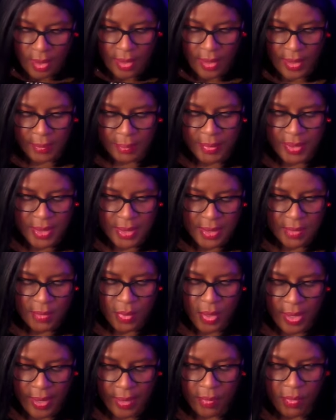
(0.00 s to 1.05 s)
me see
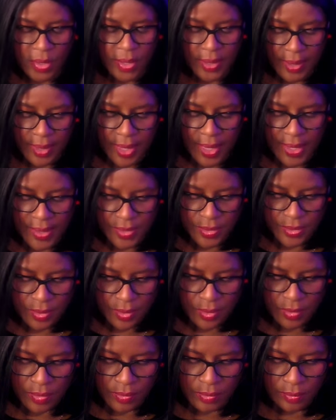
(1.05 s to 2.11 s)
what I want to ask
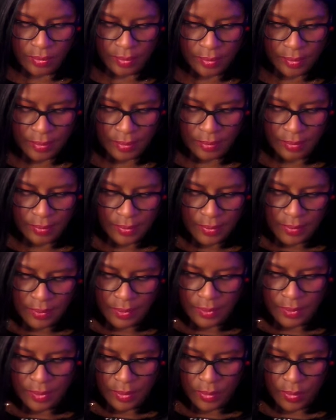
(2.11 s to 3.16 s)
you
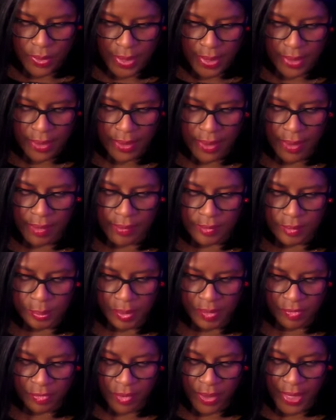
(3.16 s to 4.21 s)
right now.
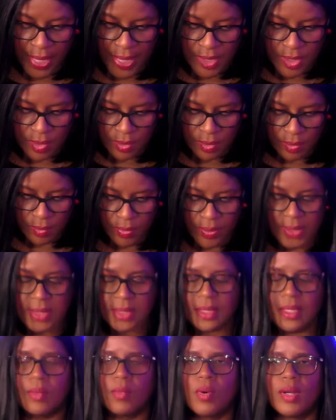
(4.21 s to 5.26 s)
Before I ask you the
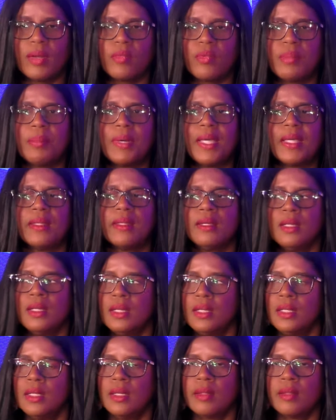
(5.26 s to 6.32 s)
question, I want to remind
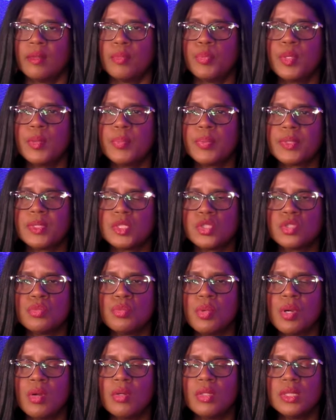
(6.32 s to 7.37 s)
the people,
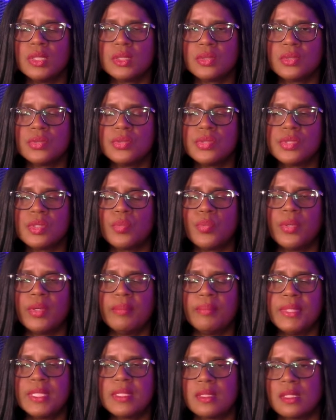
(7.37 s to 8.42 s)
tomorrow is Tuesday. We are
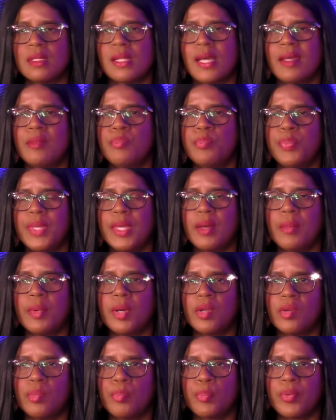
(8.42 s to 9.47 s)
meeting 9 p.m.
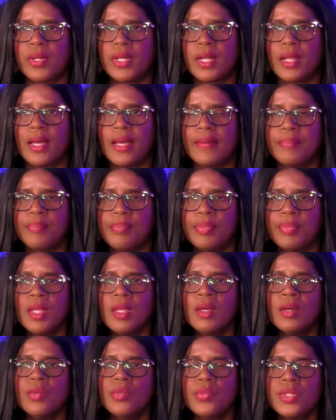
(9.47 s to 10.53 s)
on the prayer line.
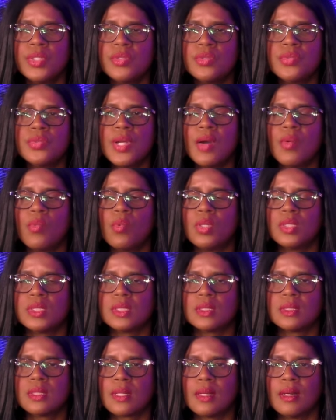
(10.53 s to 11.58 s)
We do not want
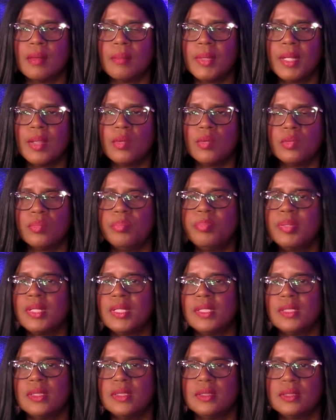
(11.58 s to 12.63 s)
you to come alone,
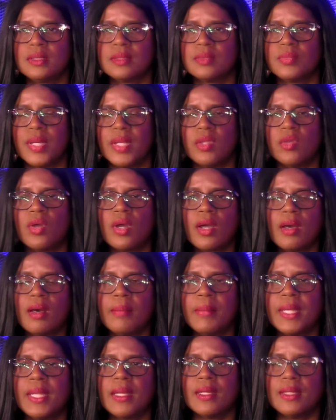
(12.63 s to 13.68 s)
please. When you're
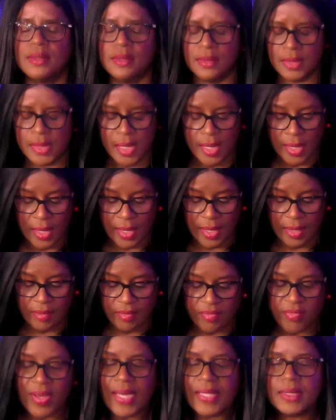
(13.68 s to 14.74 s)
coming on,
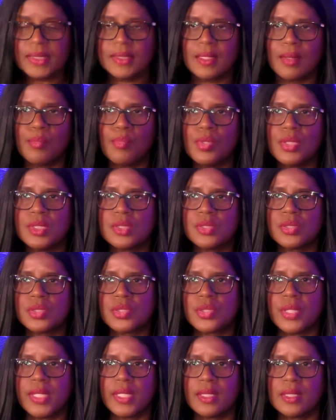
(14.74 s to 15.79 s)
invite someone to
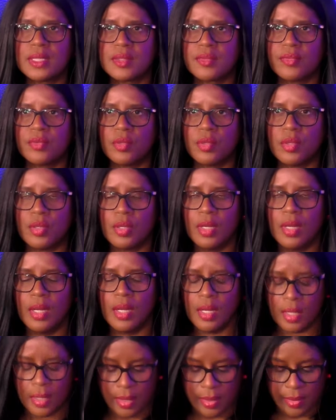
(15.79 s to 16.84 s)
join us for
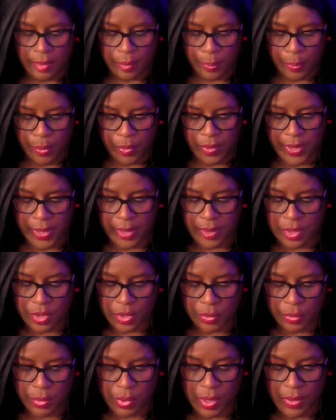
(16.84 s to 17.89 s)
the prayer
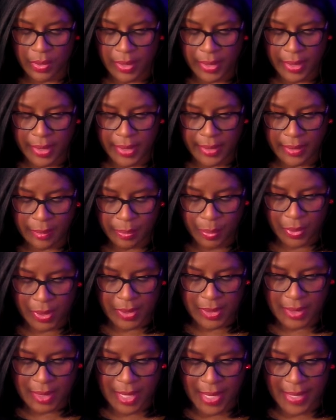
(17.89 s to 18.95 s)
tomorrow night.
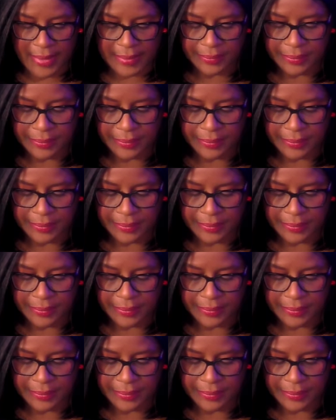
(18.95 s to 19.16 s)
Praise God.